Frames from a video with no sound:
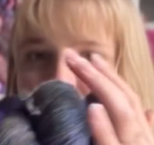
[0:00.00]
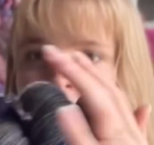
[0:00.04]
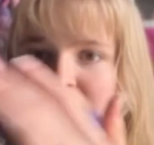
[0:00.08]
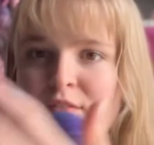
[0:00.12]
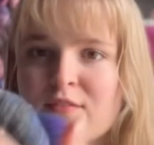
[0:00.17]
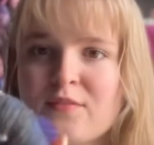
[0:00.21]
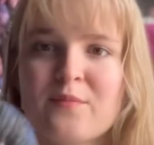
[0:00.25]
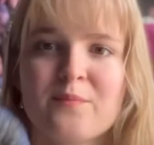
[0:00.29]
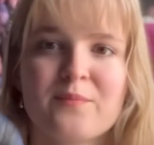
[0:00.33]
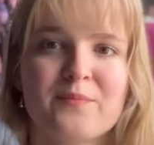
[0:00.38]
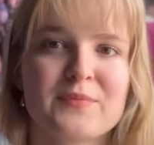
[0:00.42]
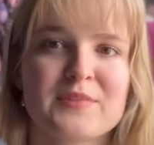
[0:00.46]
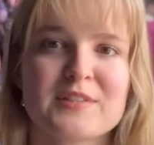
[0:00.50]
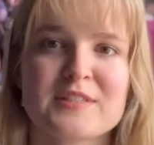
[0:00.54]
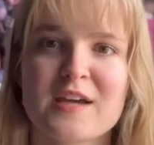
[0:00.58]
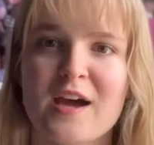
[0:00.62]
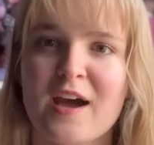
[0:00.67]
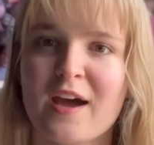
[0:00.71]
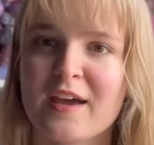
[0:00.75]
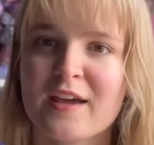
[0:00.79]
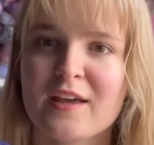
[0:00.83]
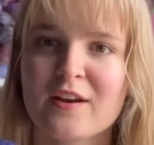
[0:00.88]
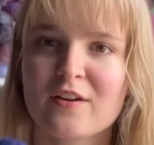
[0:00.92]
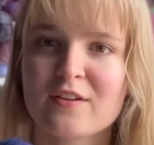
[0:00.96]
of
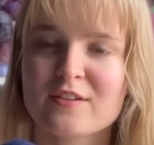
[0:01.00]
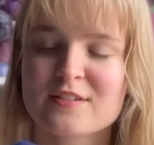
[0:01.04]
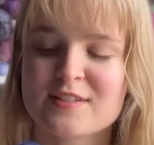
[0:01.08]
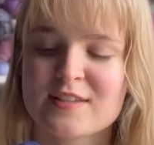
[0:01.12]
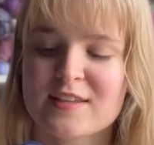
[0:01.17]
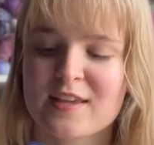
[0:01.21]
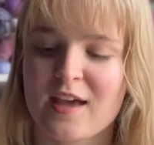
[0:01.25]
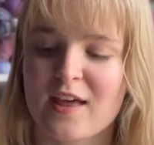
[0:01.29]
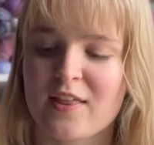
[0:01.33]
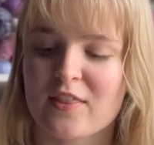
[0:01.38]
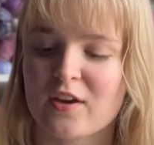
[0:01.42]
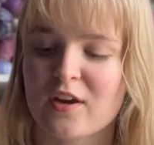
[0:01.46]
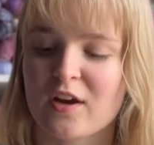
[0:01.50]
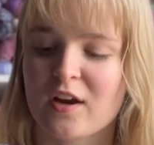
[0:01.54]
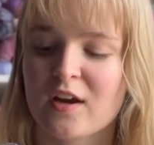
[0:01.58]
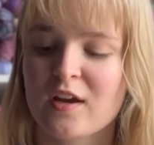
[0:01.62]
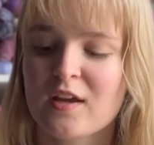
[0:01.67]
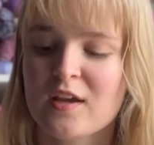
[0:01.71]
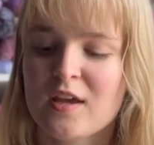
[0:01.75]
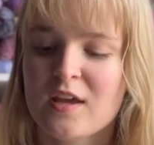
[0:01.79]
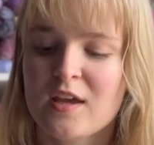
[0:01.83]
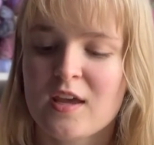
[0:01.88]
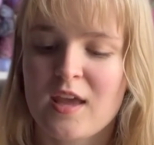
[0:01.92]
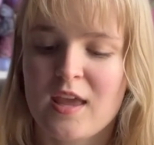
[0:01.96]
tie it all together.
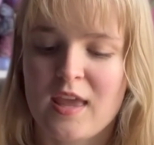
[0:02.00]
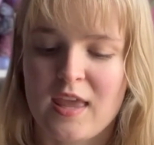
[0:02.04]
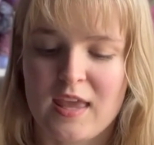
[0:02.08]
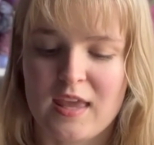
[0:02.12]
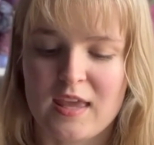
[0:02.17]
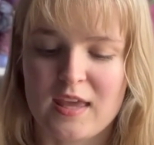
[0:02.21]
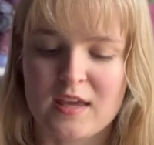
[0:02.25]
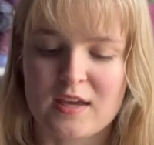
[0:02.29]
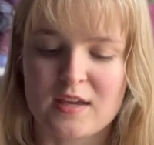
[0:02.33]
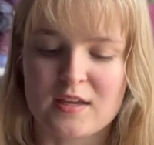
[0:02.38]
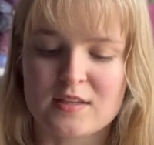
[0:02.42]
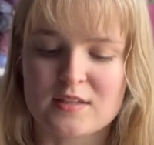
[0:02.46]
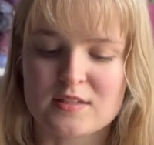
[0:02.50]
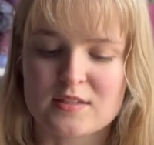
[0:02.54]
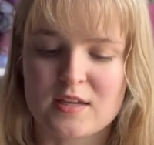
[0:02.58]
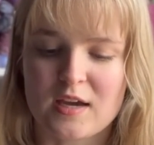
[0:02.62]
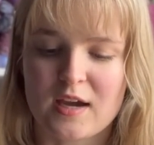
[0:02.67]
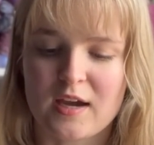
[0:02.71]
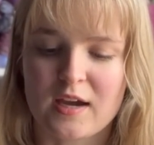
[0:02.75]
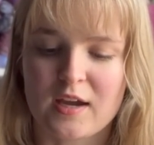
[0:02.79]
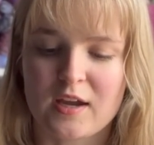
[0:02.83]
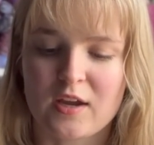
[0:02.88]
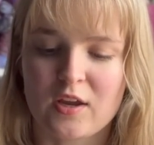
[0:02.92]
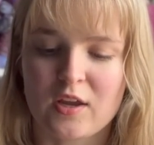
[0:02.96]
And
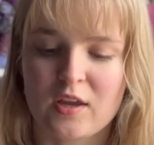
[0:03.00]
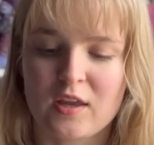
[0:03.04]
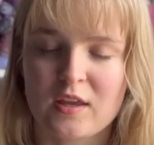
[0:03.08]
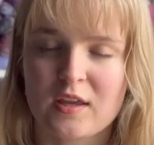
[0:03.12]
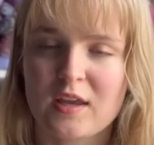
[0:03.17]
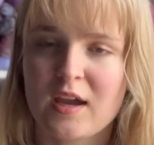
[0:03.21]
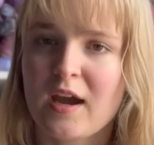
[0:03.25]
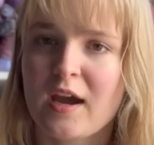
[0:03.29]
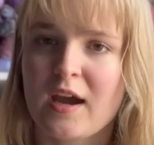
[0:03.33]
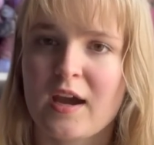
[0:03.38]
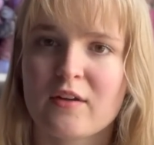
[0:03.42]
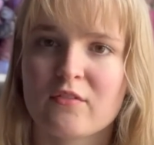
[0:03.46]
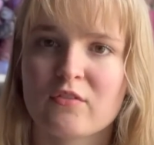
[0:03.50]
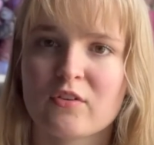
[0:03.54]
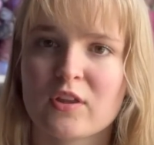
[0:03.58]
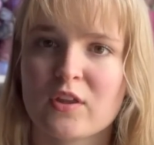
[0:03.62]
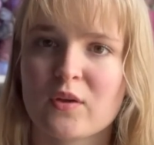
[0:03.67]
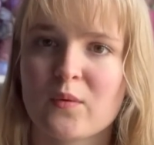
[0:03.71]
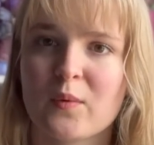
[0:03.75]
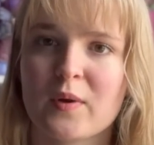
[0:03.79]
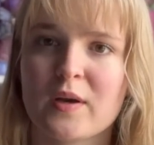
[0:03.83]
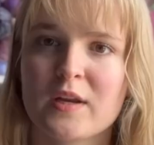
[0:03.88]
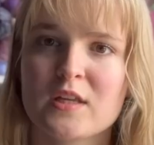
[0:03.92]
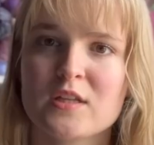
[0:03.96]
I really
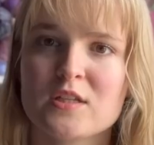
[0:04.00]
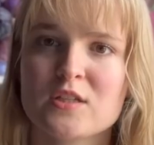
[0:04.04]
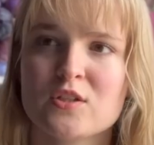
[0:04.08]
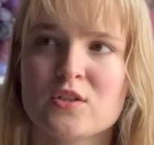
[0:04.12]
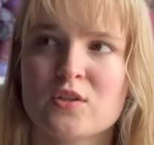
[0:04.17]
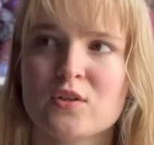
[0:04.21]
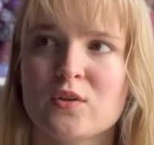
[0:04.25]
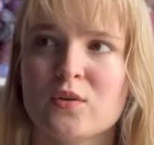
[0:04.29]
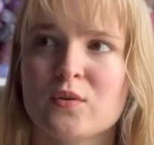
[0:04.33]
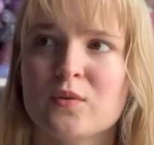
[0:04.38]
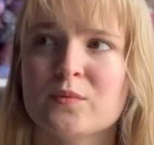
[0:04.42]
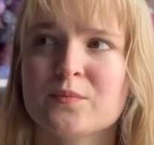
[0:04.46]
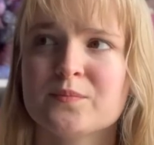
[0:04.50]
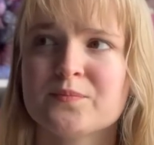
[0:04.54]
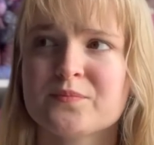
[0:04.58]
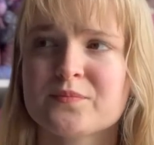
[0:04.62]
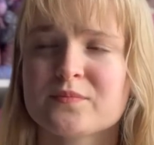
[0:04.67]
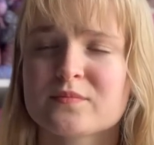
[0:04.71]
wanted to